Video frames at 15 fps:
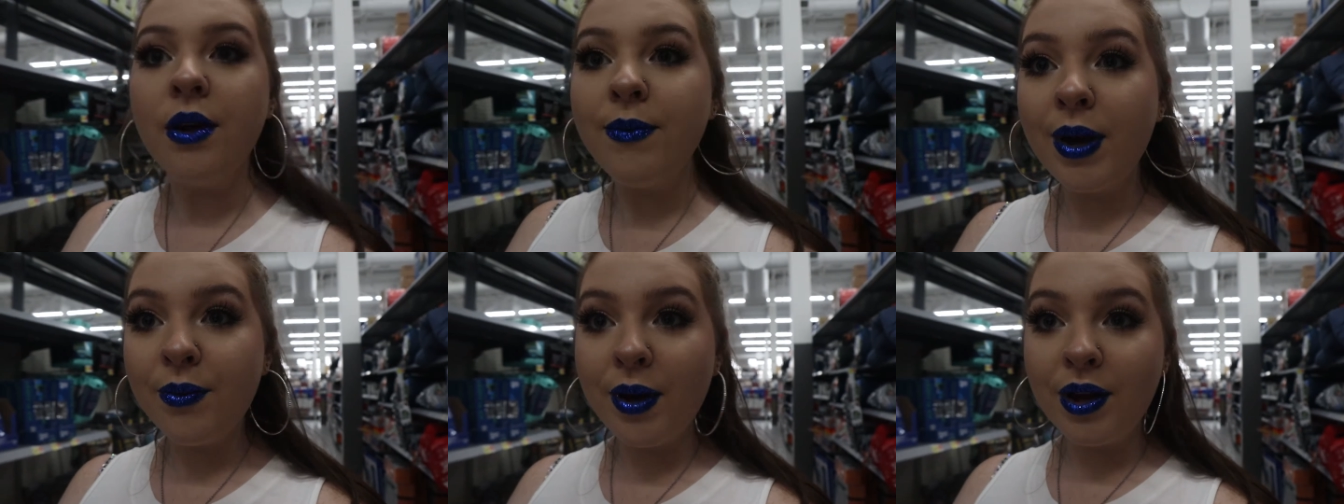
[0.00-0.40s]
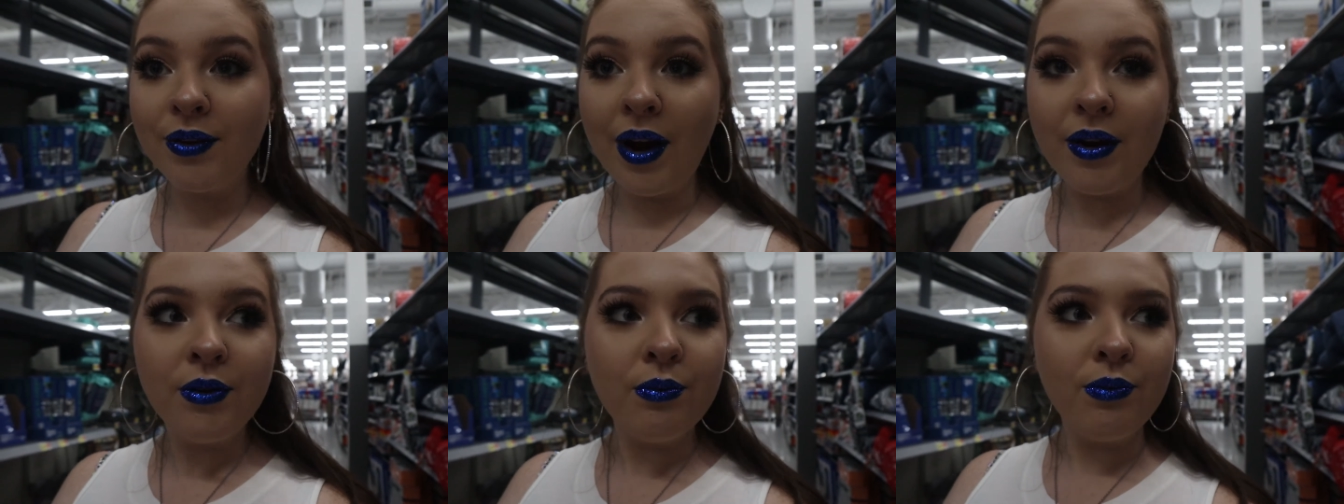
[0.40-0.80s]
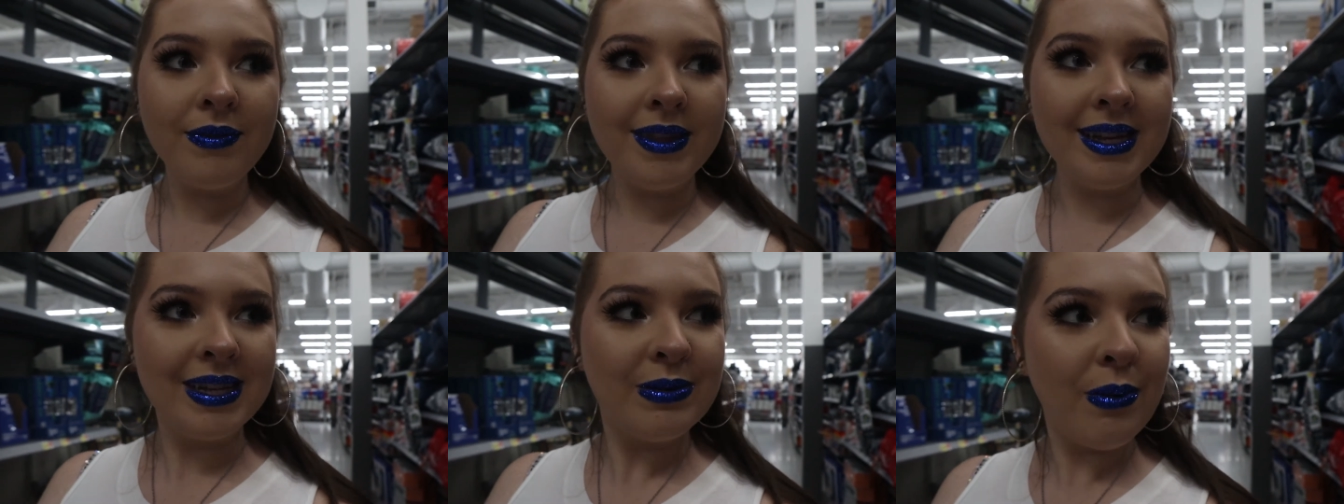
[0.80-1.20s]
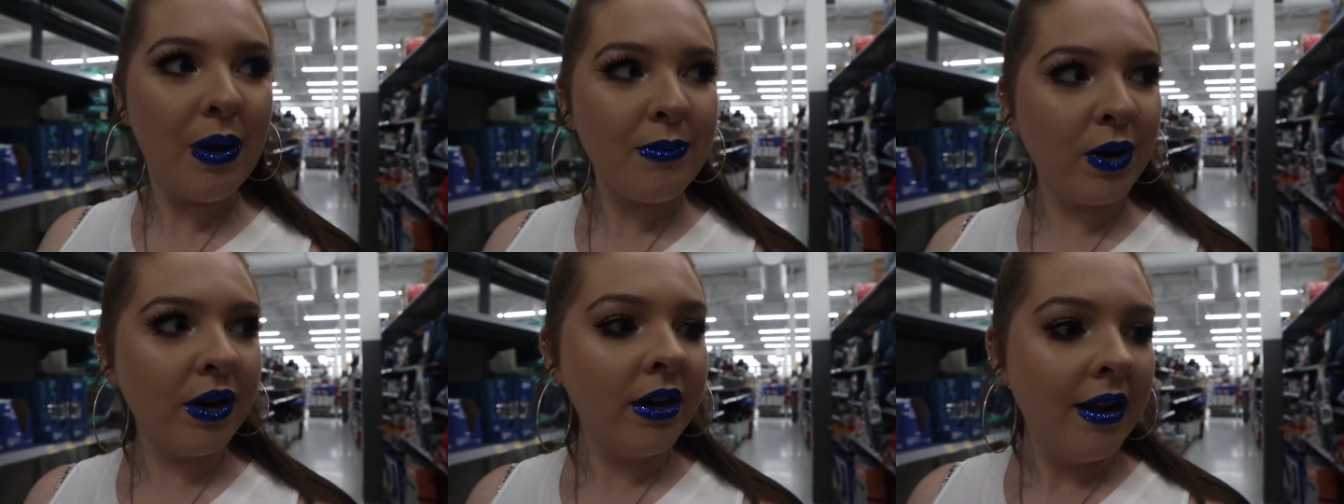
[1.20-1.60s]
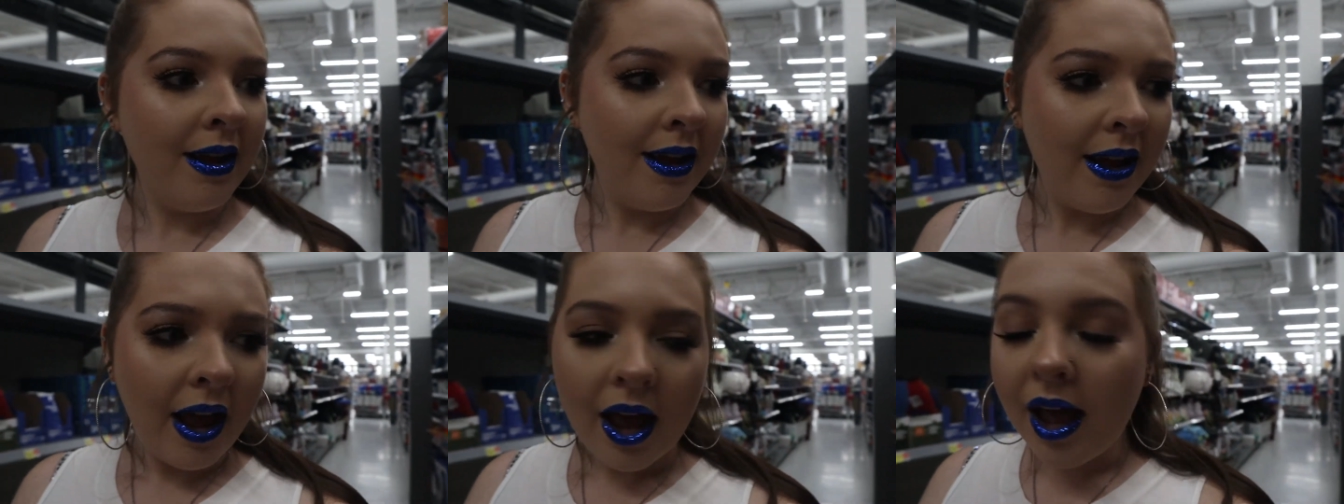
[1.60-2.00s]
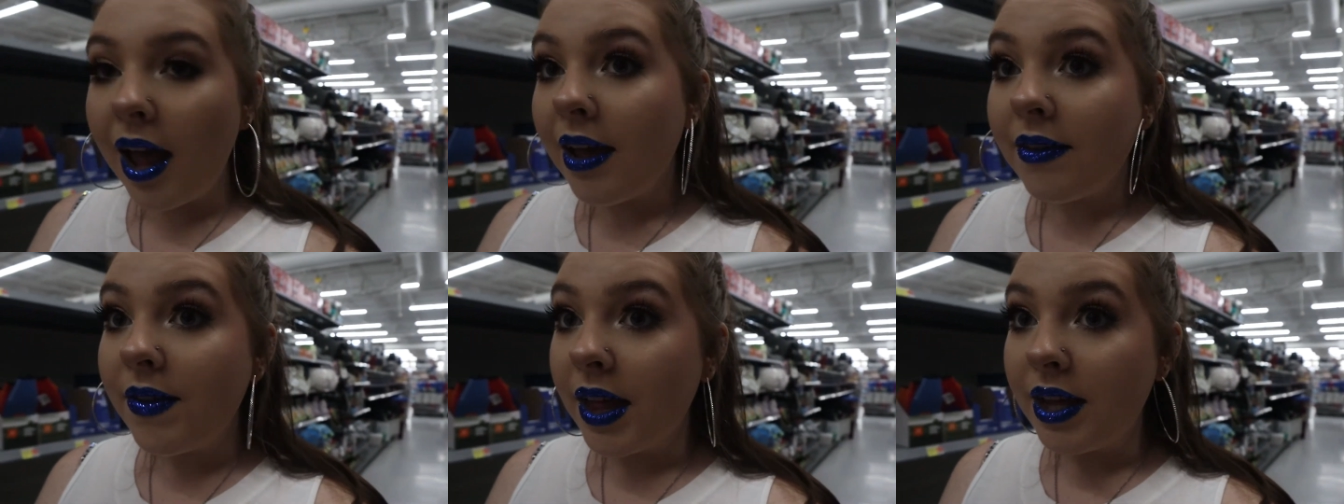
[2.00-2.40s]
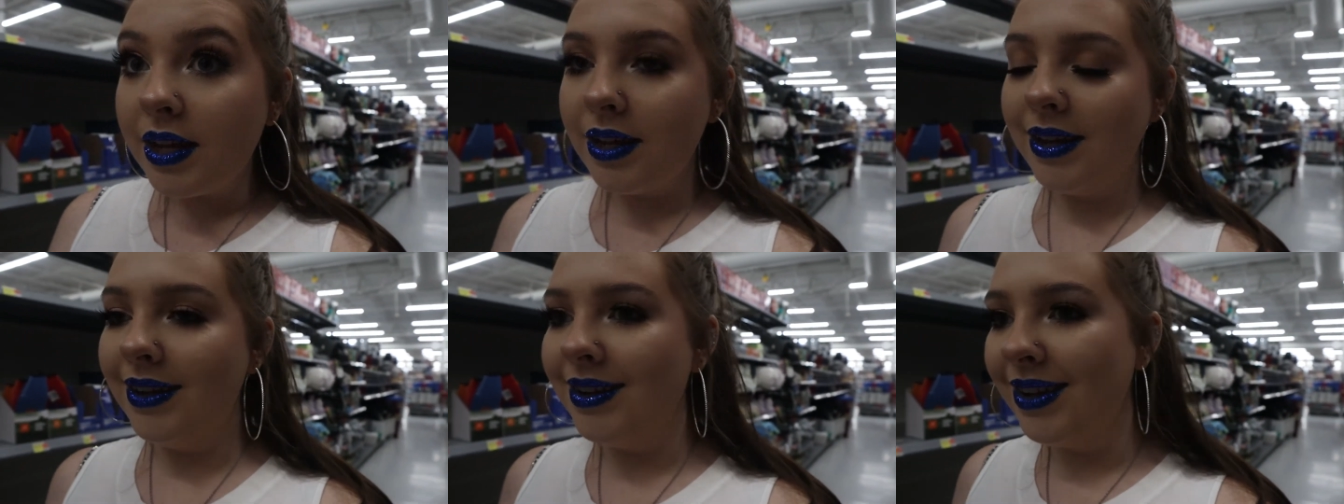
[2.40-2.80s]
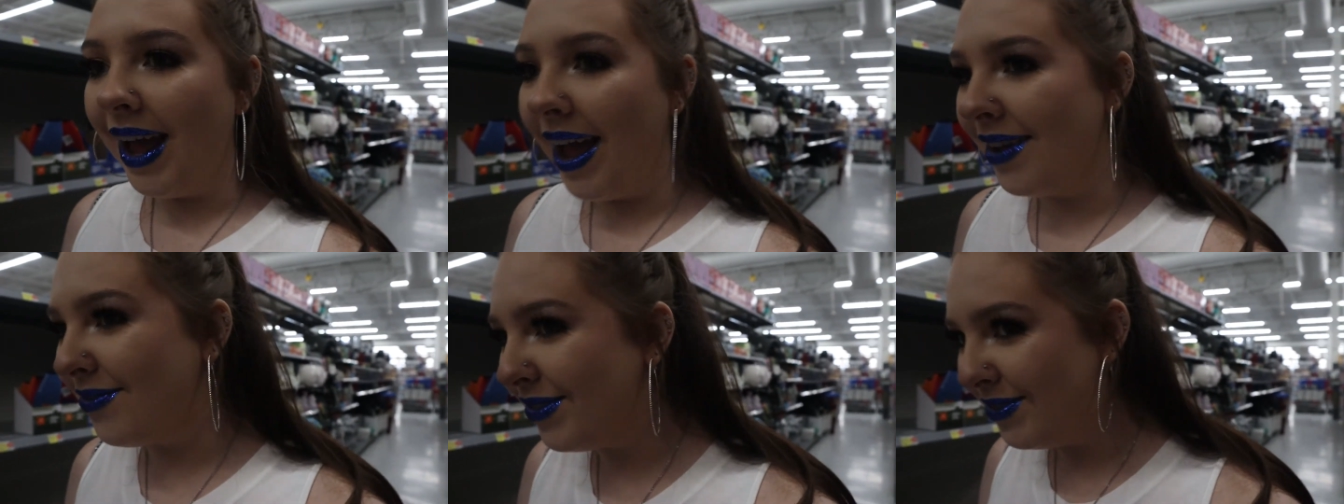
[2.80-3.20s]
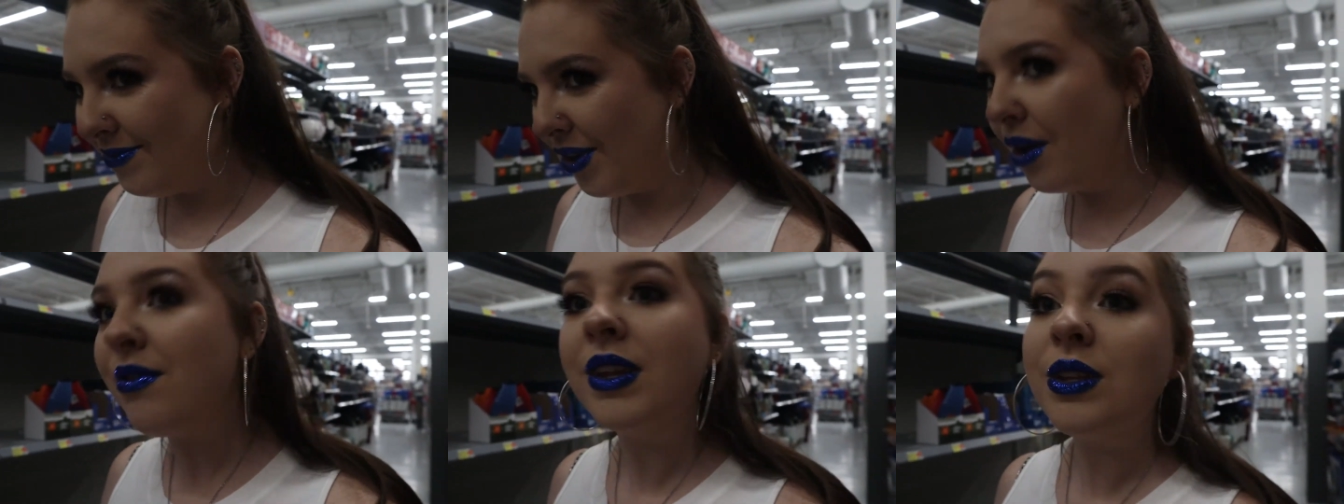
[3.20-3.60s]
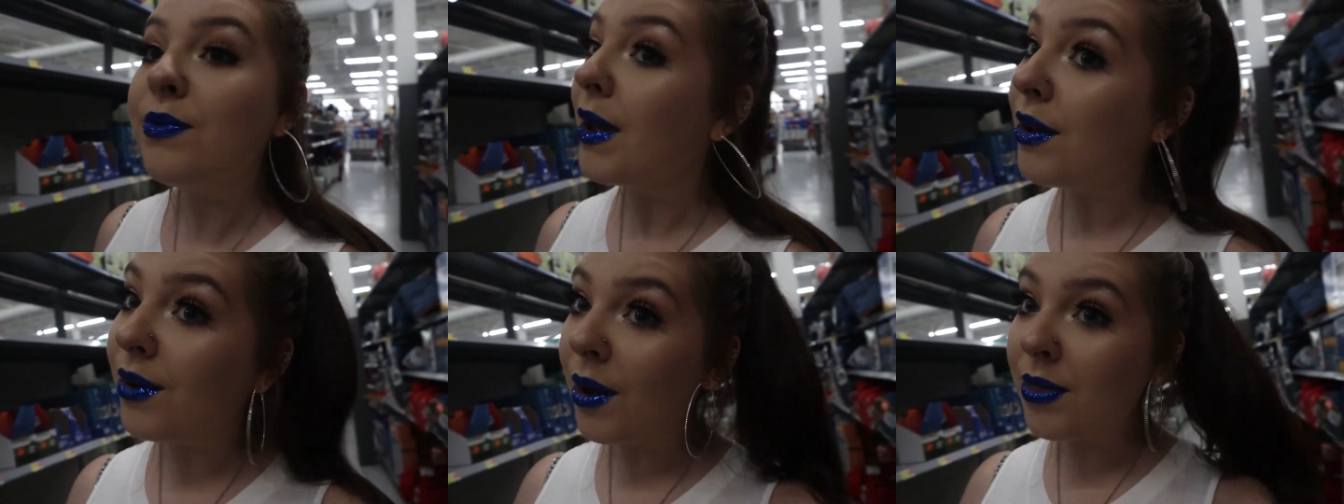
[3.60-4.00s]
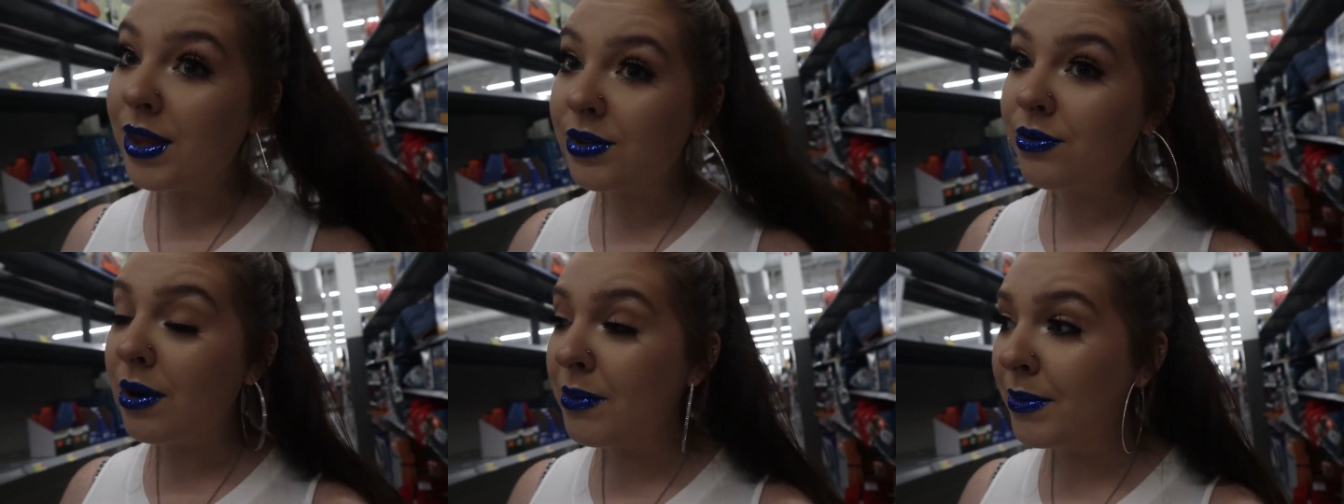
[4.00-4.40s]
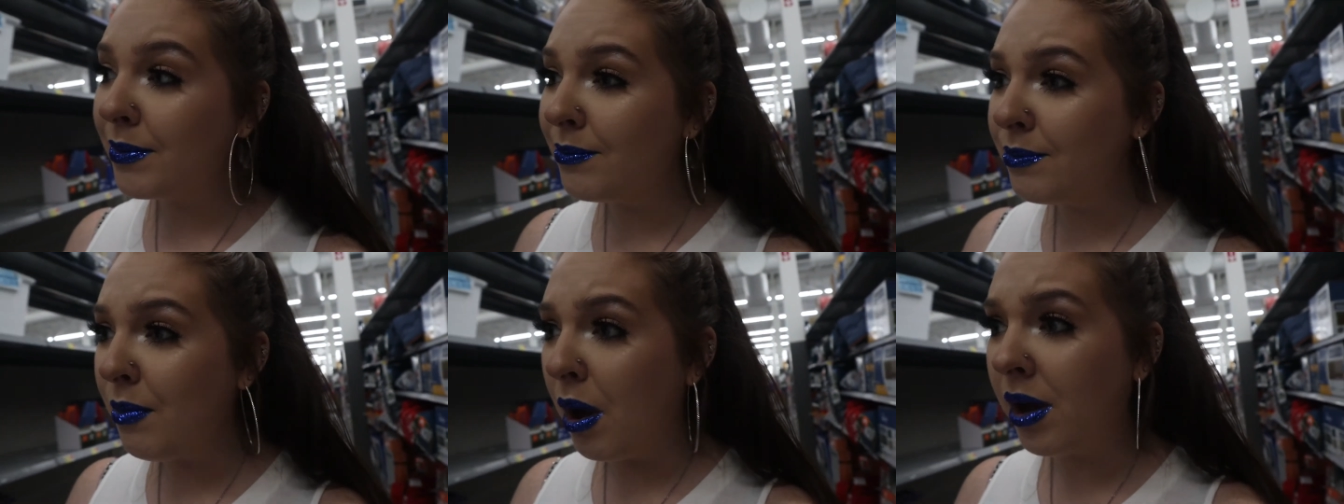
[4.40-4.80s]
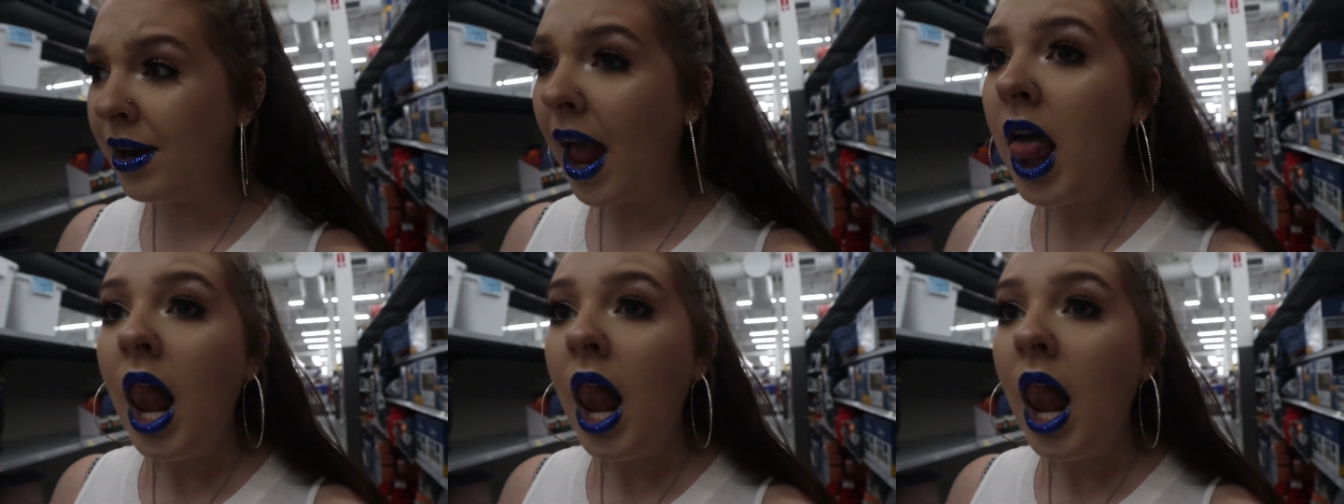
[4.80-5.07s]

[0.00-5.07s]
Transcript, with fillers: know my way around this Walmart. I've known this way around this Walmart mall.